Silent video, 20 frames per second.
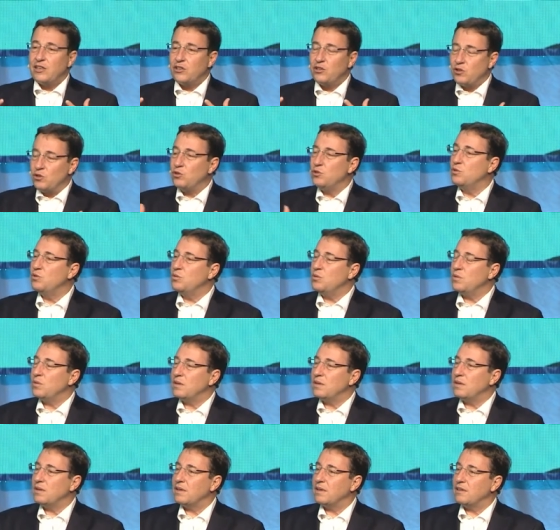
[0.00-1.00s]
You
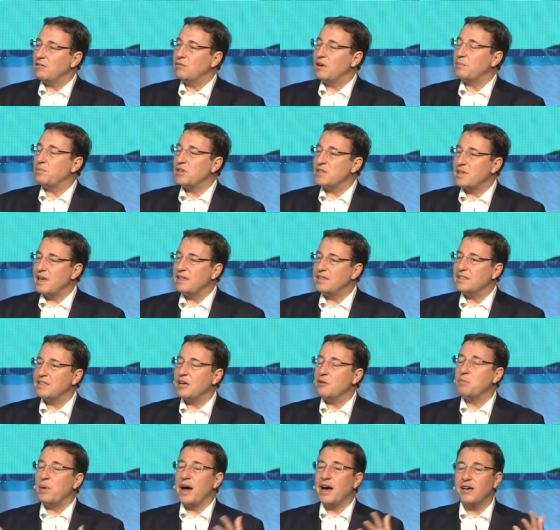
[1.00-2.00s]
represent
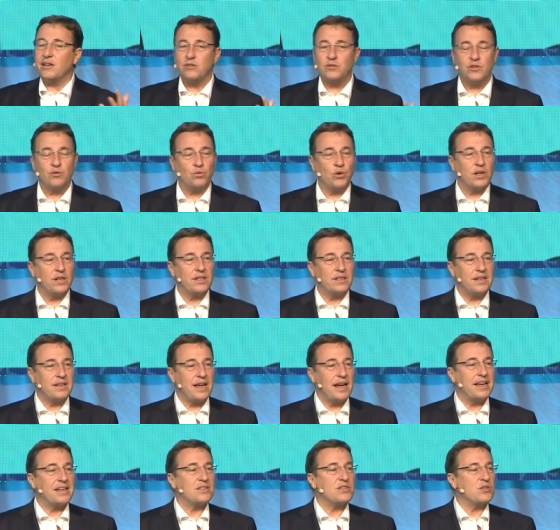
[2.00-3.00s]
a part of the world that
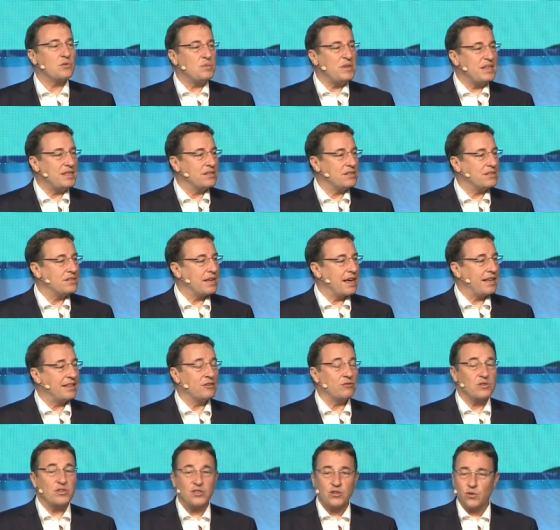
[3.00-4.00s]
has the means and the
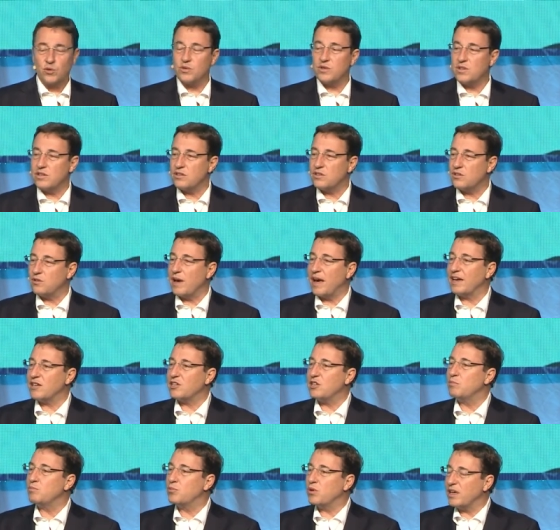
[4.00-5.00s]
resources to
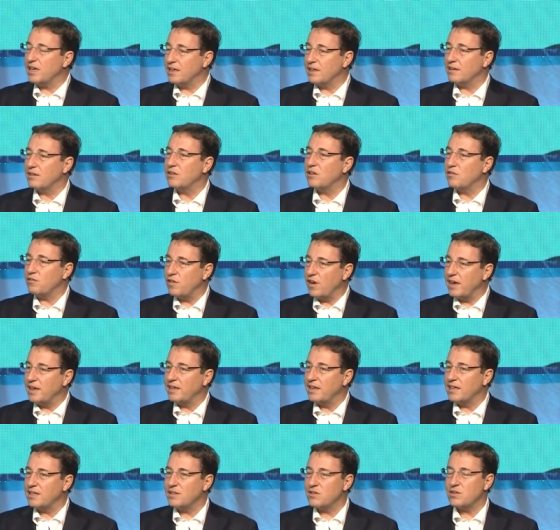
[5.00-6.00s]
actually bring the
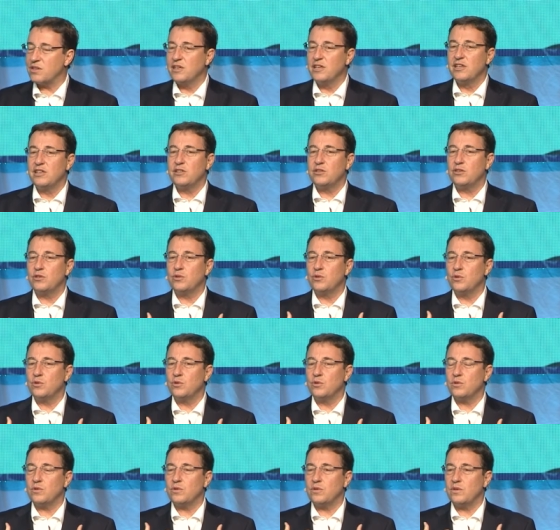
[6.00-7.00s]
finance
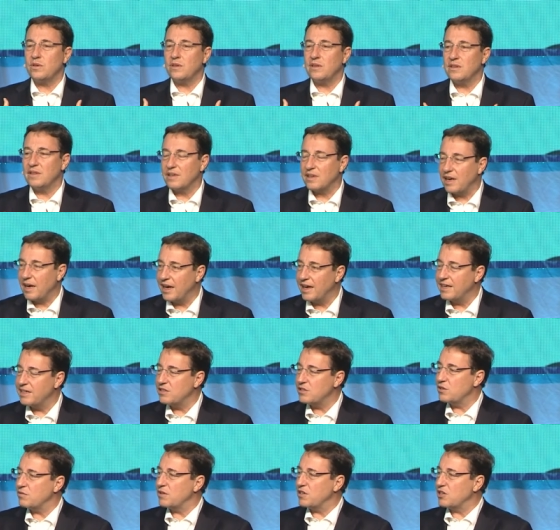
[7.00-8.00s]
to the
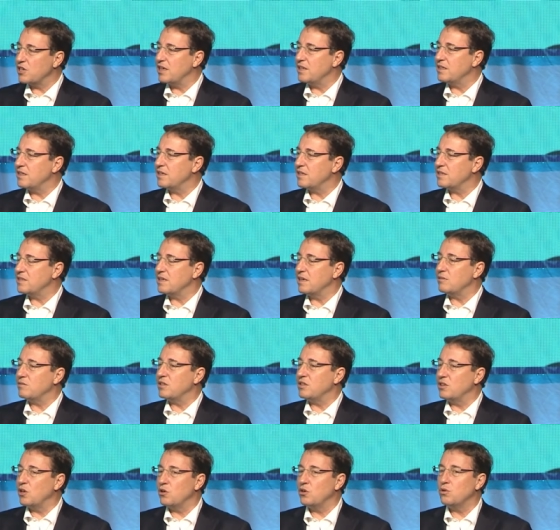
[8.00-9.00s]
kinds of agendas that we
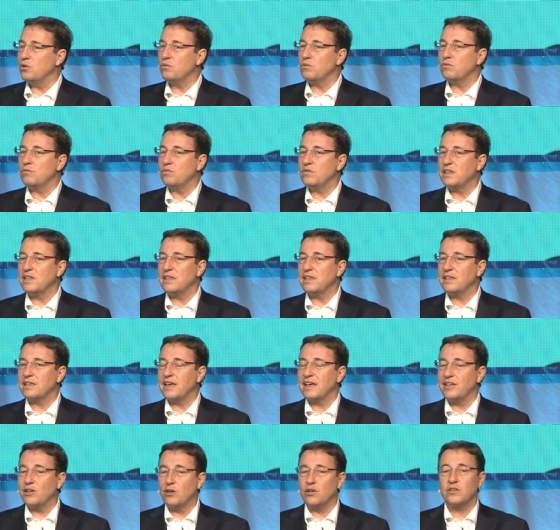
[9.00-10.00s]
know we
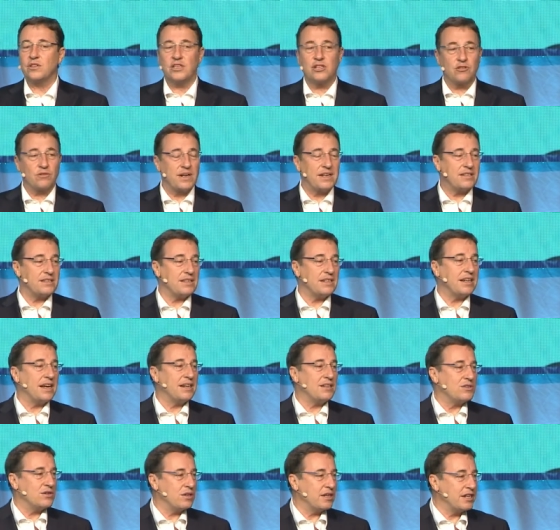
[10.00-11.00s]
cannot address in
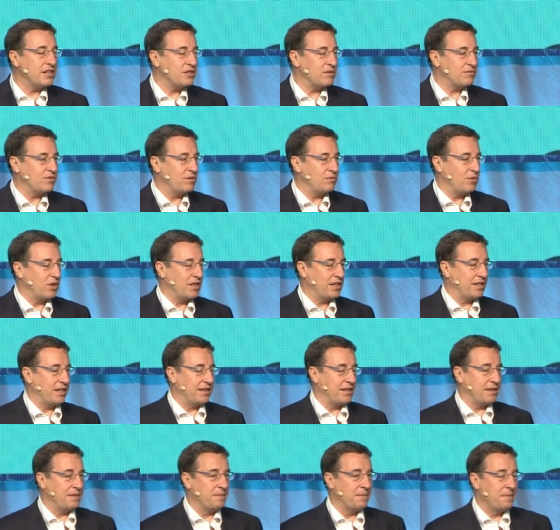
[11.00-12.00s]
isolation from one
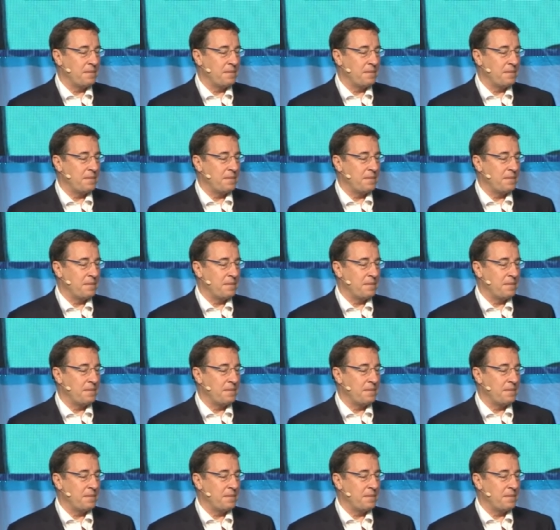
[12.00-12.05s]
another.